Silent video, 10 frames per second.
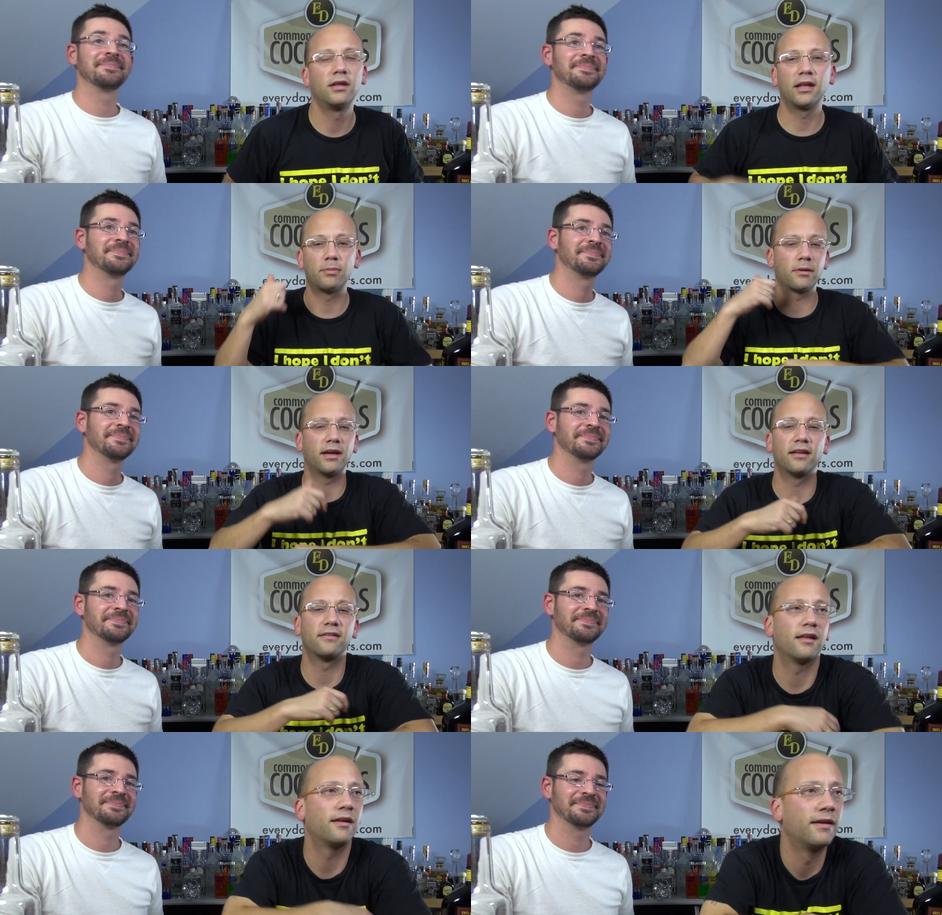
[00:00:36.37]
Speaker 1: They probably can't
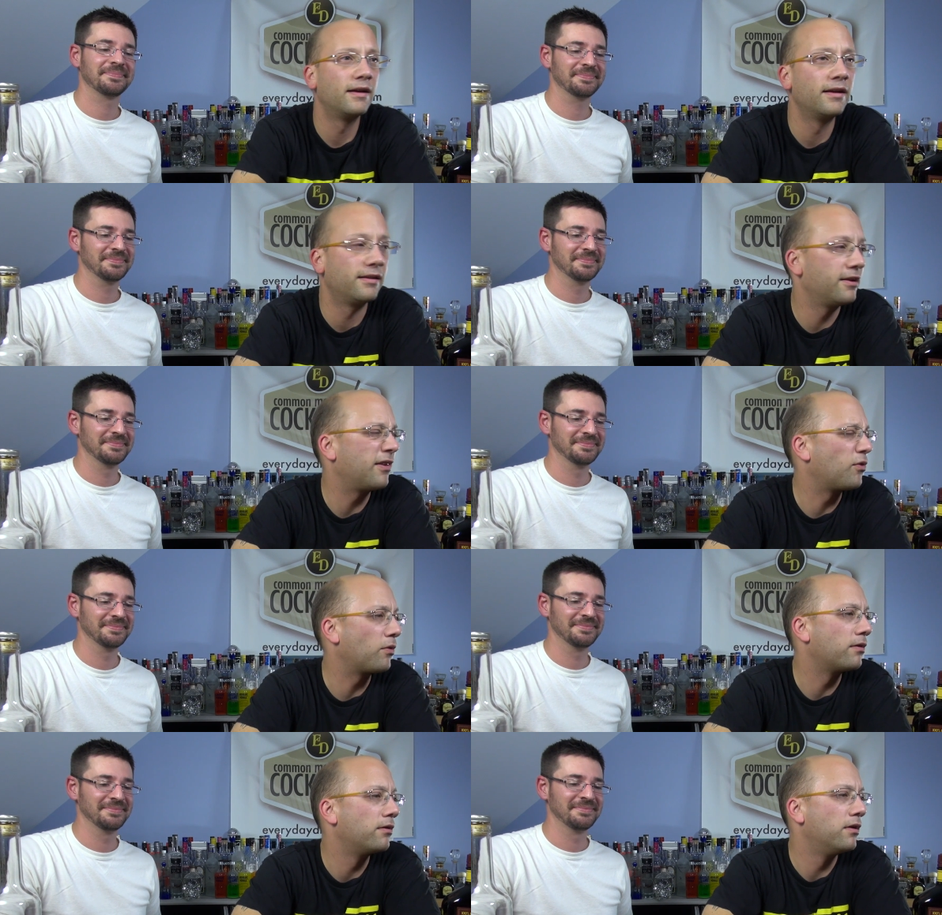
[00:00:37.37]
see that. They're
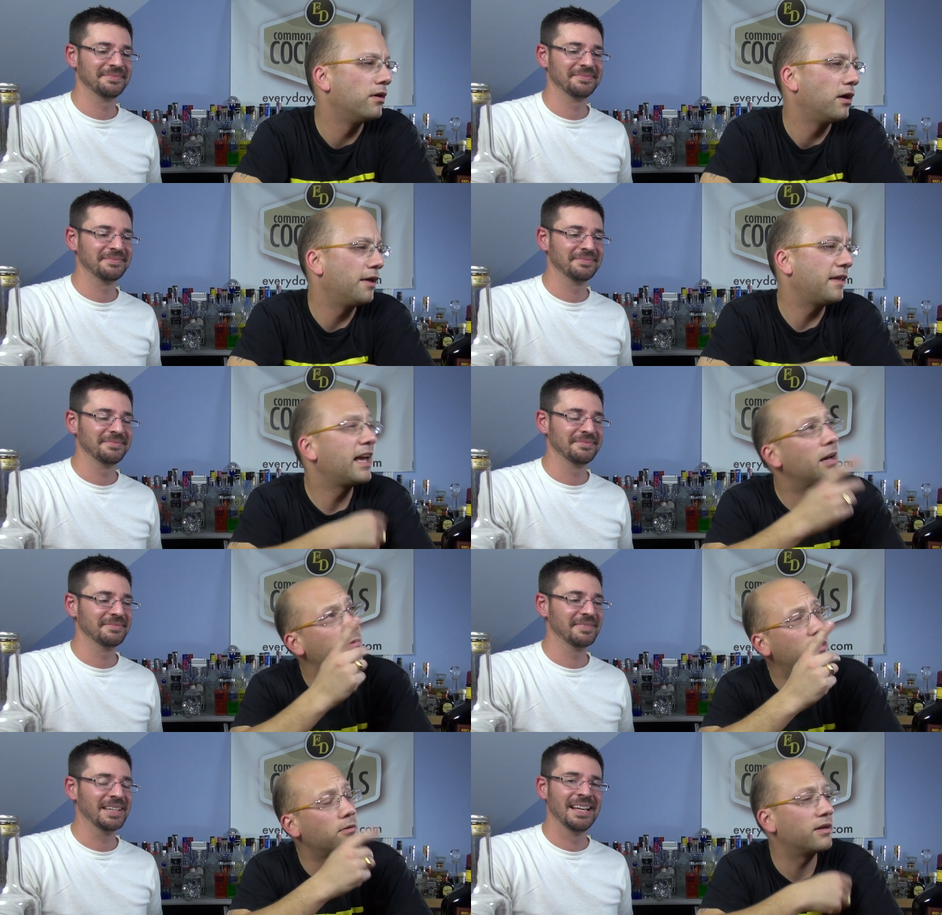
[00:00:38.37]
everywhere, and they can't
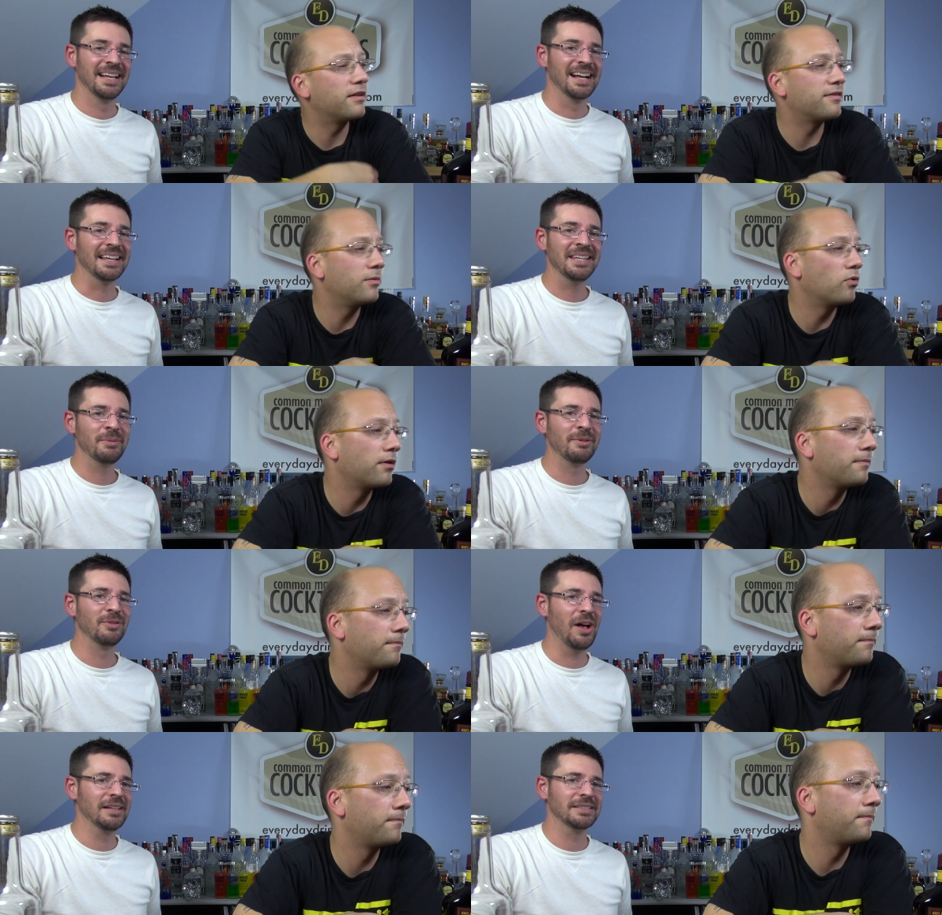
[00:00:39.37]
be killed by this anymore. I think we've
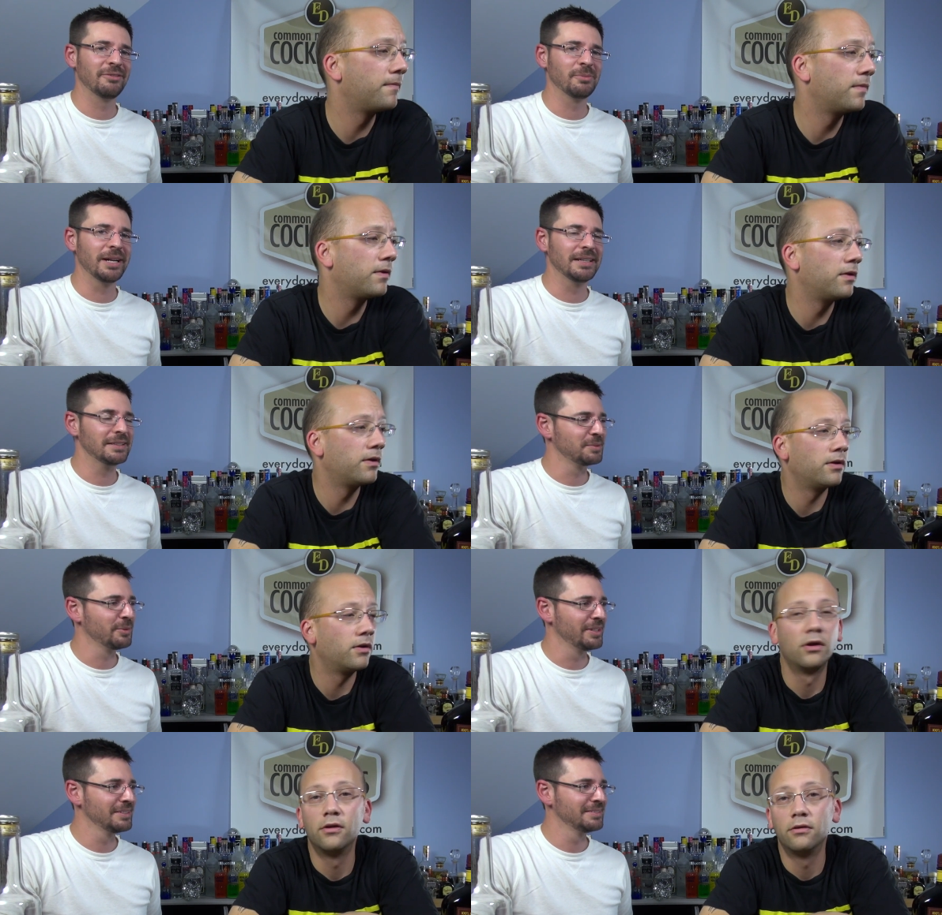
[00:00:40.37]
Speaker 2: lost everybody at this
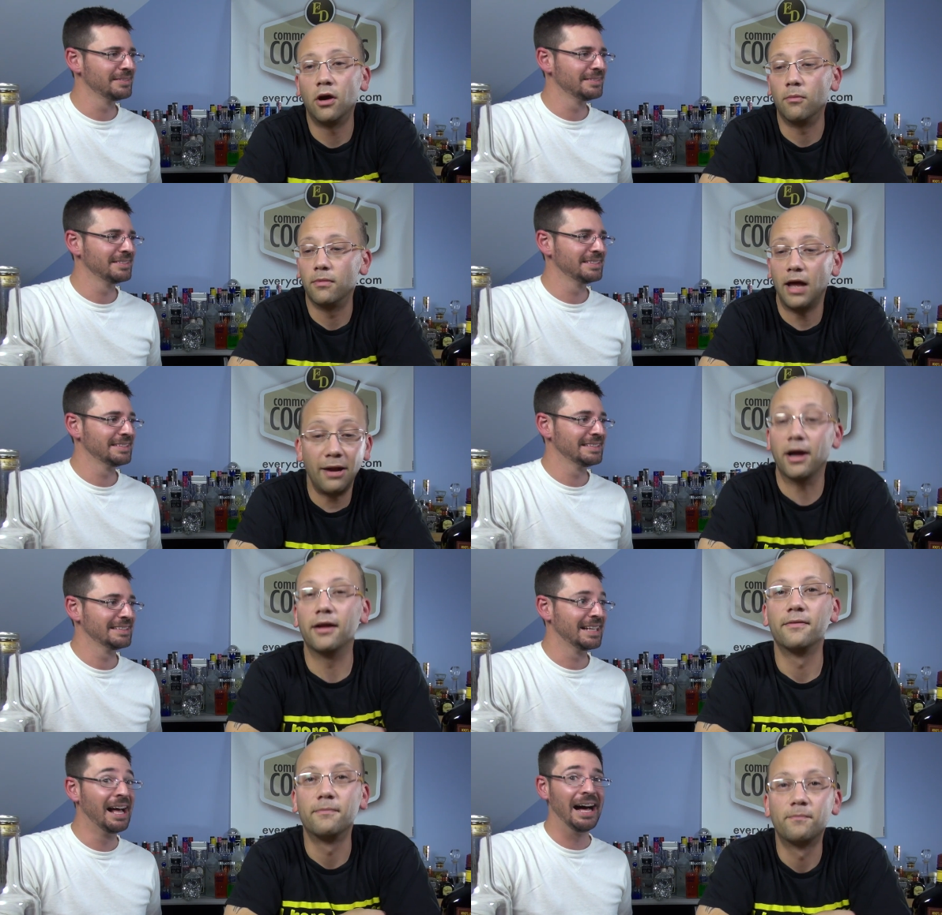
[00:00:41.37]
point.
Speaker 1: No.
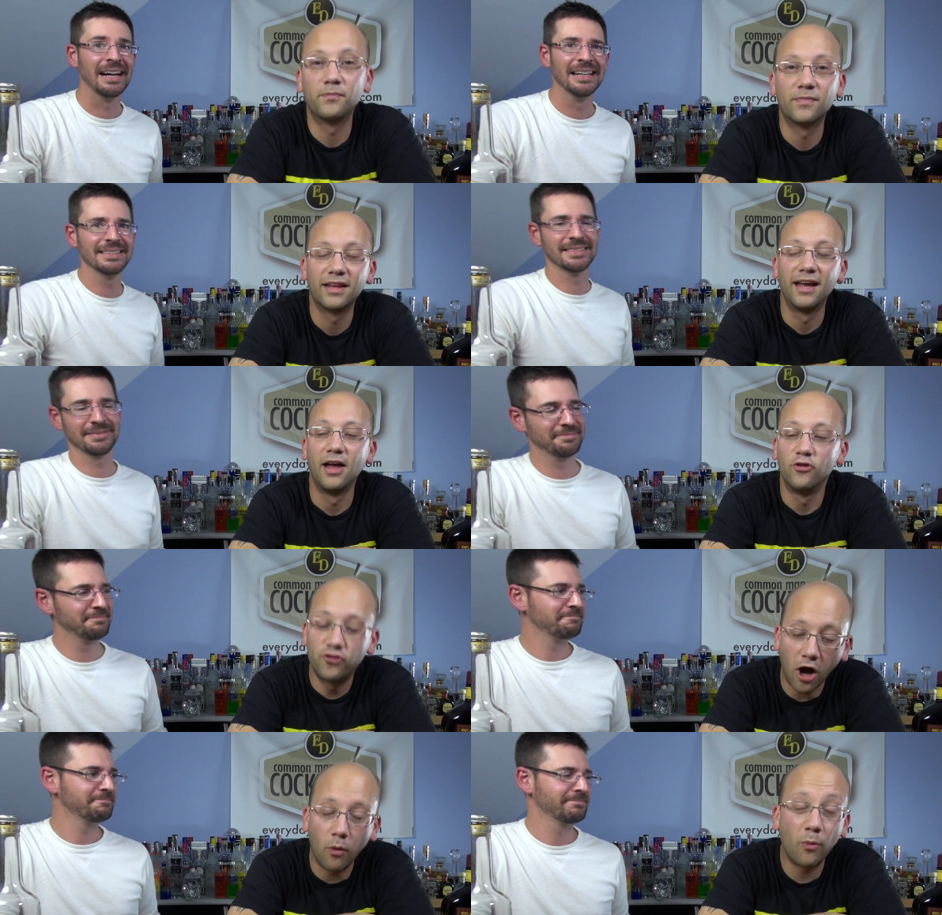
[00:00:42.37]
Anyway. Ha!
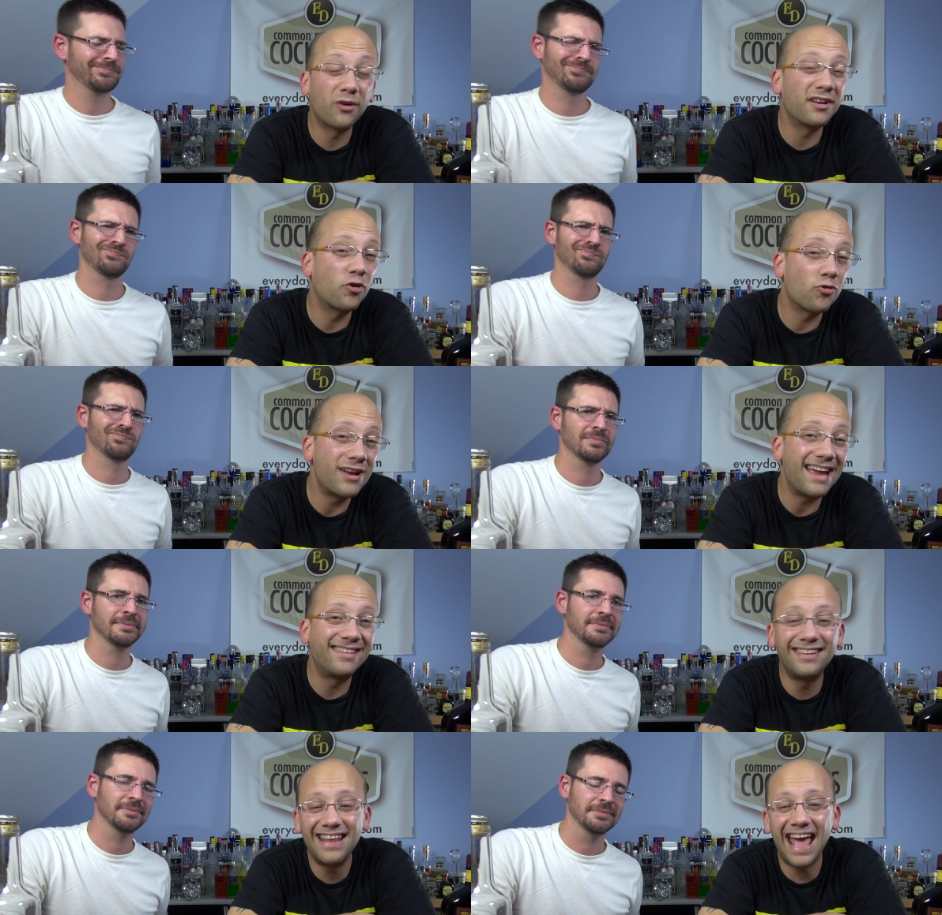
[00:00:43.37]
So what we're going to create
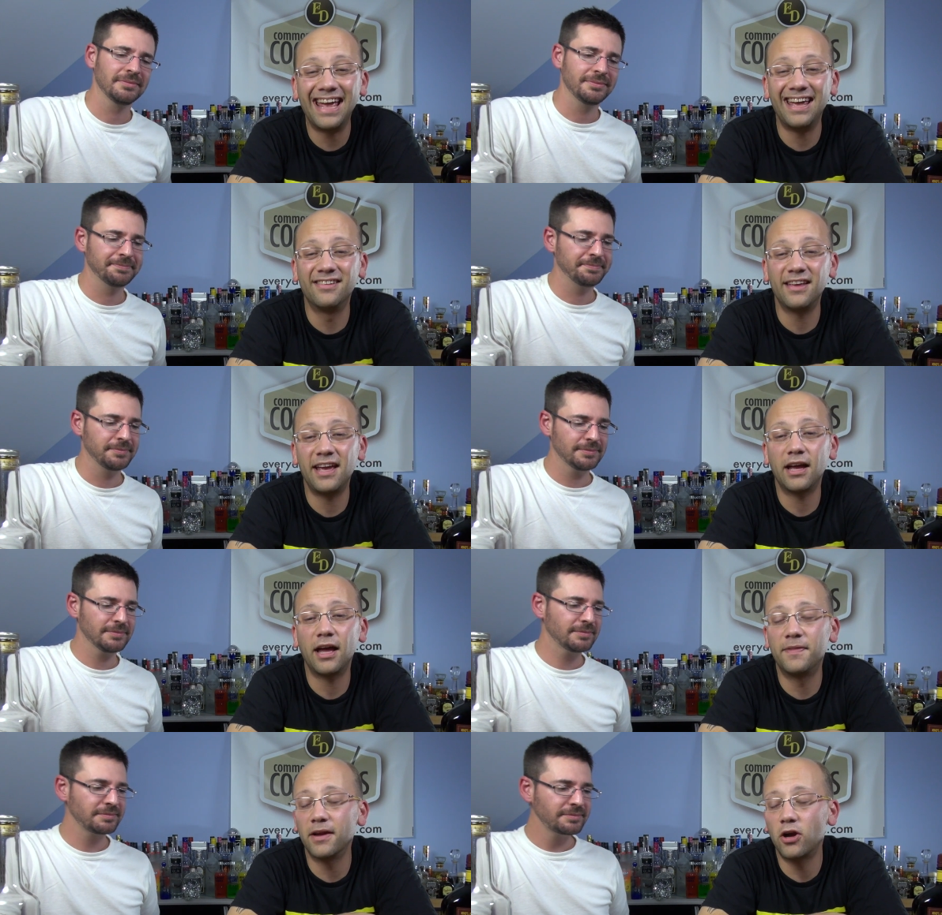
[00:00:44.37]
today is a,
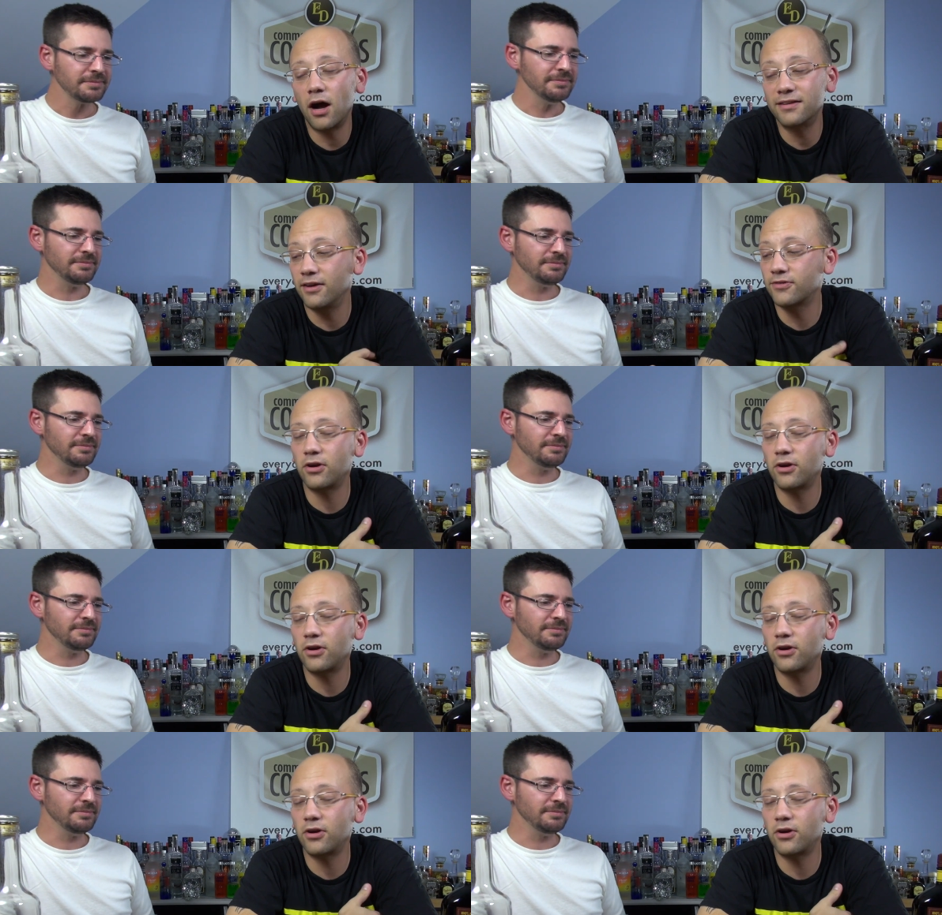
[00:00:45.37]
a uh, the cocktail's